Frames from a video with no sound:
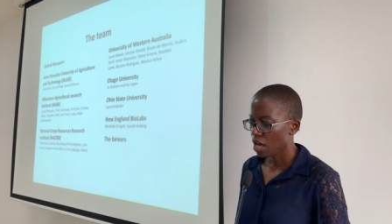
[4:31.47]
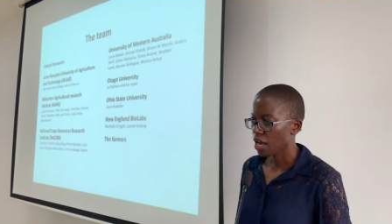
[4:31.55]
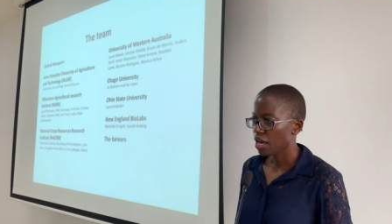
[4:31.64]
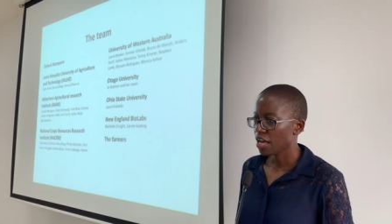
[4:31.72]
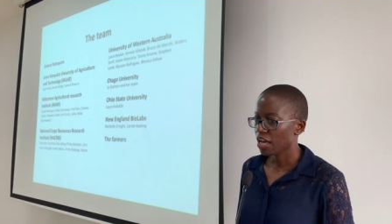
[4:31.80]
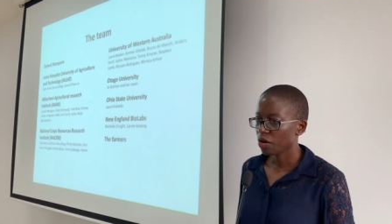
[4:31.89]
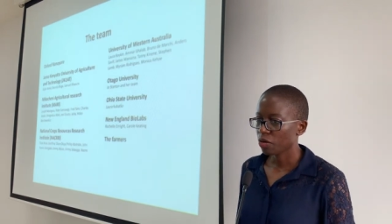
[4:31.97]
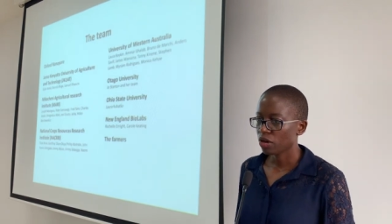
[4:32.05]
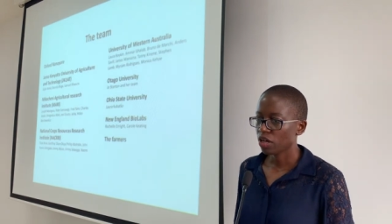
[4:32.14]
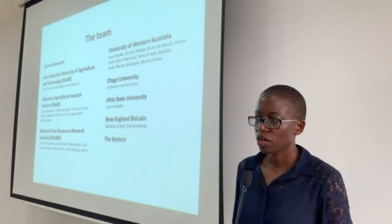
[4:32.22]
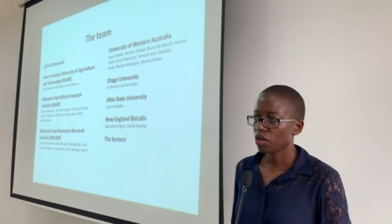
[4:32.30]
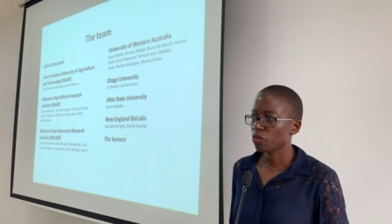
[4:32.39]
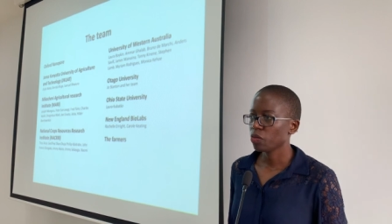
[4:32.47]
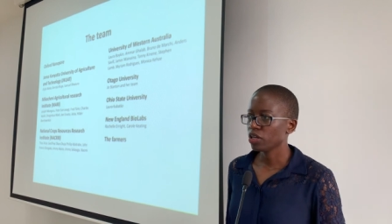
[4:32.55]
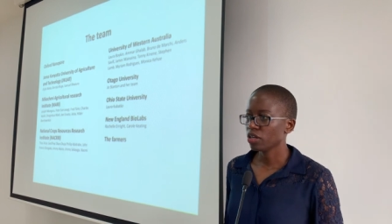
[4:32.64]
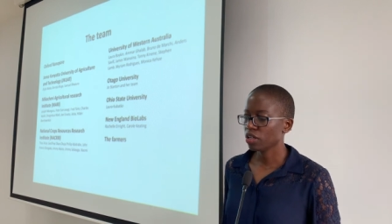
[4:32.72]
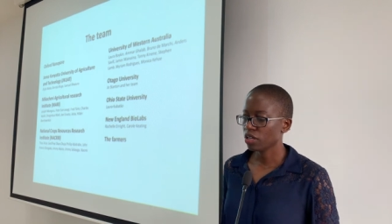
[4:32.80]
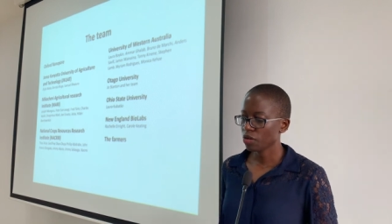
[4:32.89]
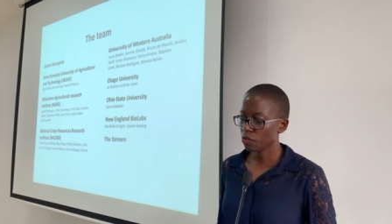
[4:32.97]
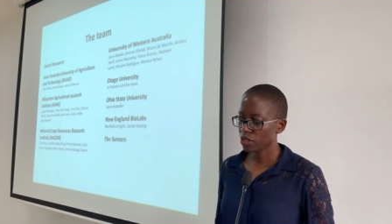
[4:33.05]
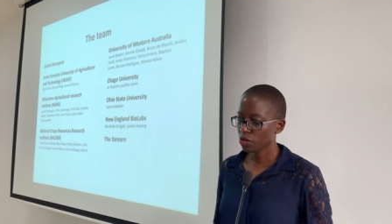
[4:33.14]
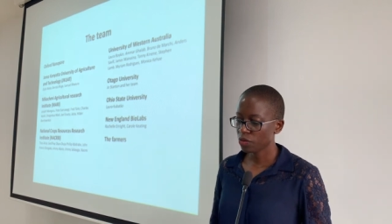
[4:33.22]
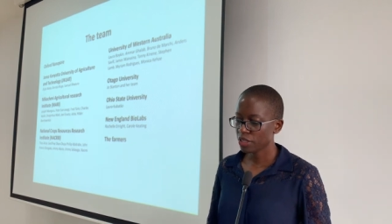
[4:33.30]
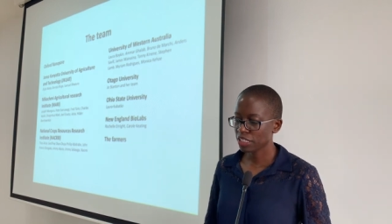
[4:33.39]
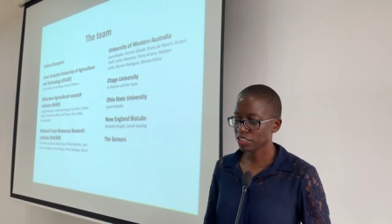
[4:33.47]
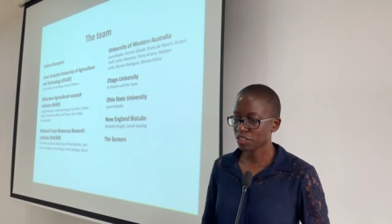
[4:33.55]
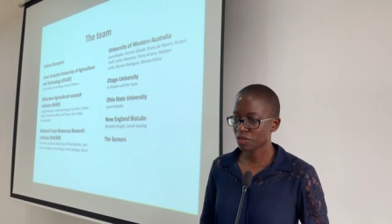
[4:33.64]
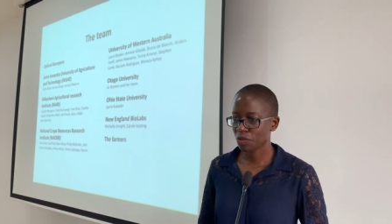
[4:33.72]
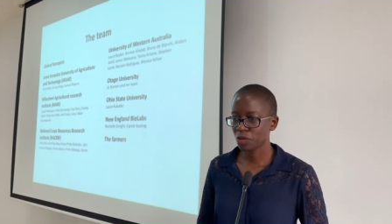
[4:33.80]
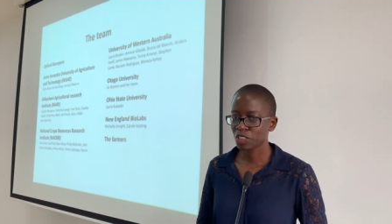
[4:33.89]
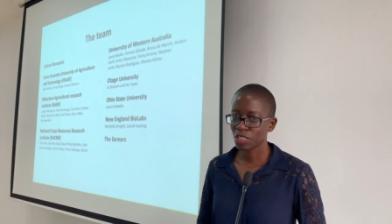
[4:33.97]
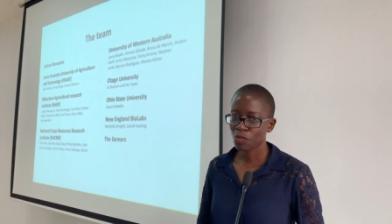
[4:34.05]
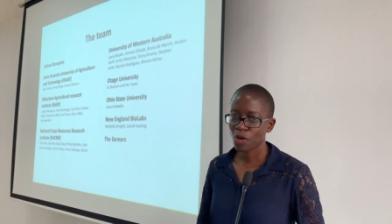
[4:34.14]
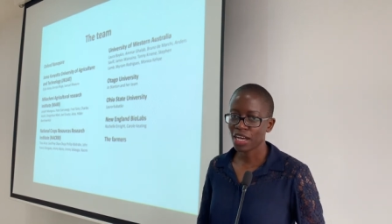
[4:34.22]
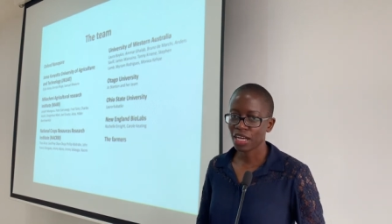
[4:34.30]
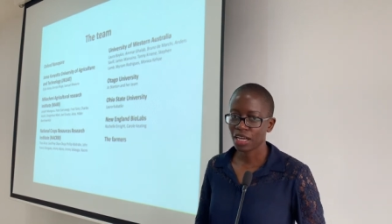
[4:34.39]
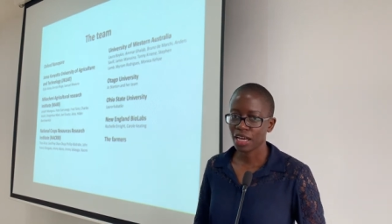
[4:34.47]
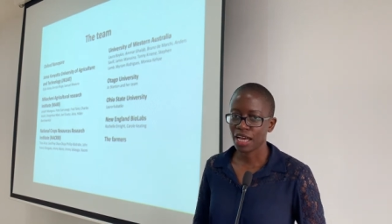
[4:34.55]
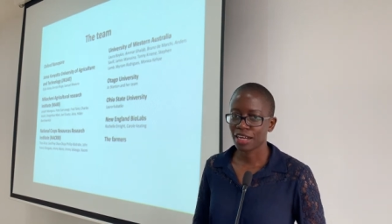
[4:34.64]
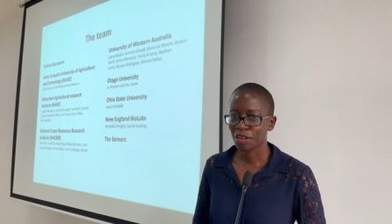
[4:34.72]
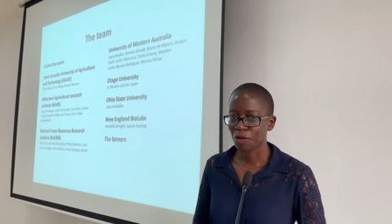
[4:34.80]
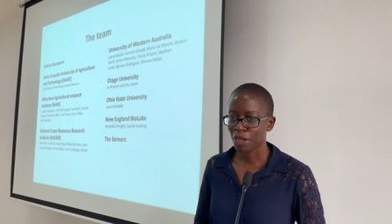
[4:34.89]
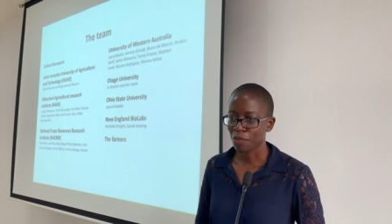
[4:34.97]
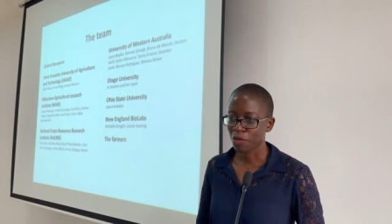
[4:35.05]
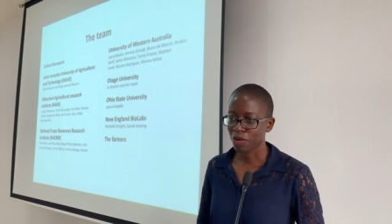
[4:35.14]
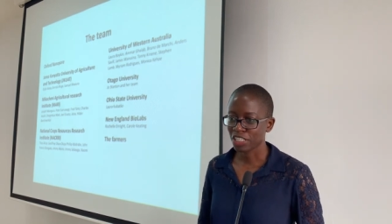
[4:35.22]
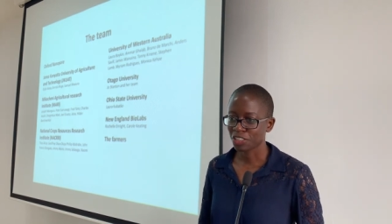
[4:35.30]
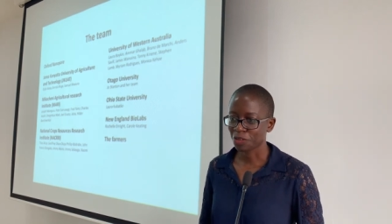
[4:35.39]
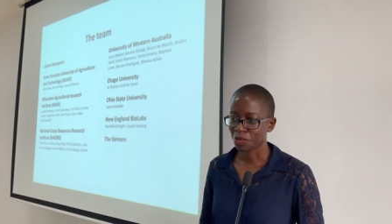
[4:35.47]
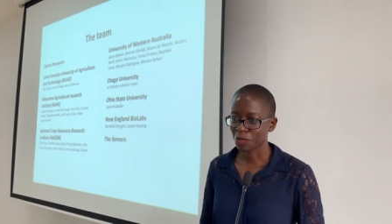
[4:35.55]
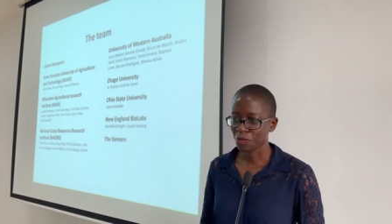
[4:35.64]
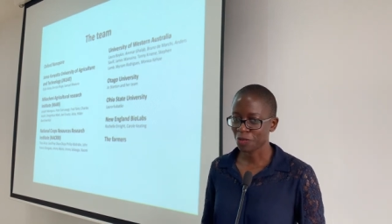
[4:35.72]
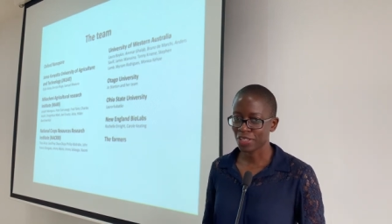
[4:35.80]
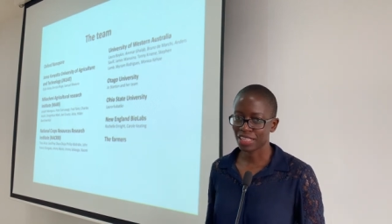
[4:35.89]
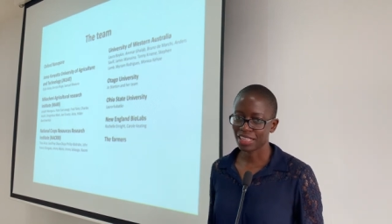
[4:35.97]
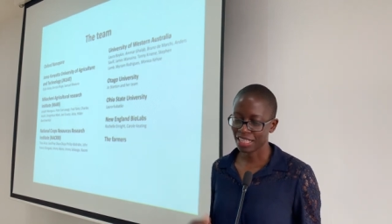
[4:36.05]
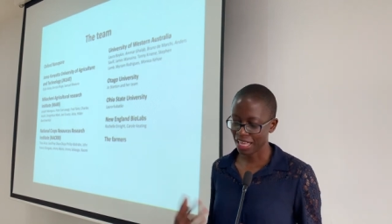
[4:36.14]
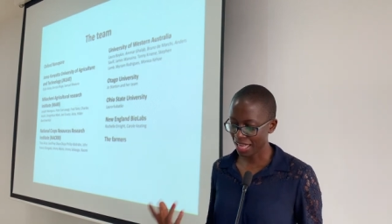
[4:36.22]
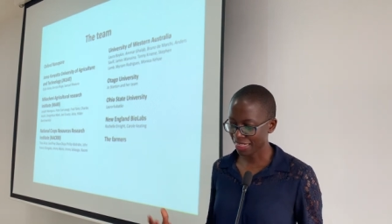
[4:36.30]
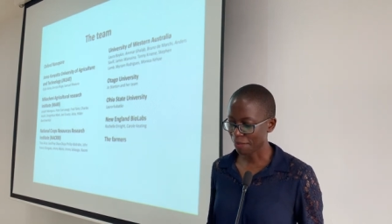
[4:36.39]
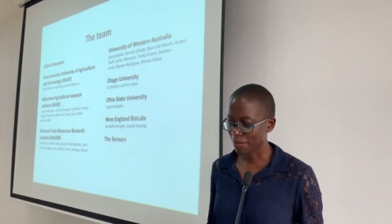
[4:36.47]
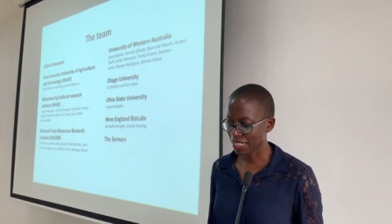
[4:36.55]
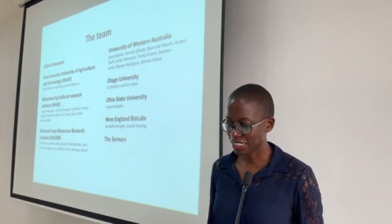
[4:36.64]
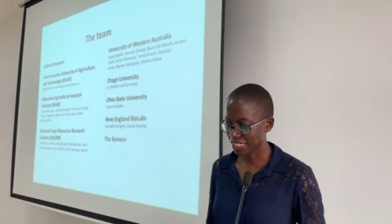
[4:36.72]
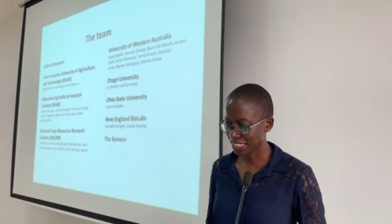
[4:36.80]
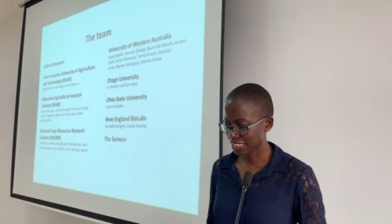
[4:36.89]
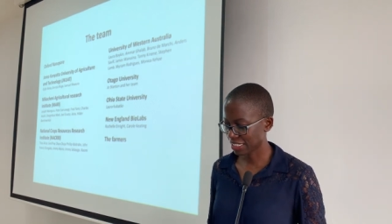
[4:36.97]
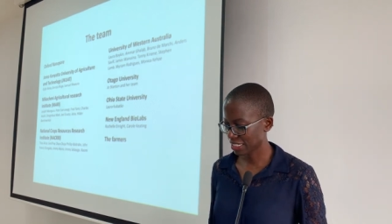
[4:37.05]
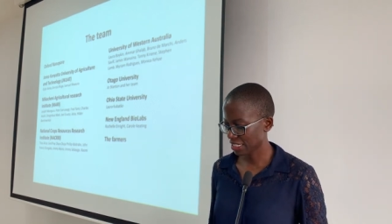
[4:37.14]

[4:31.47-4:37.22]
Uh, we, we do this through teamwork and collaboration with other partners.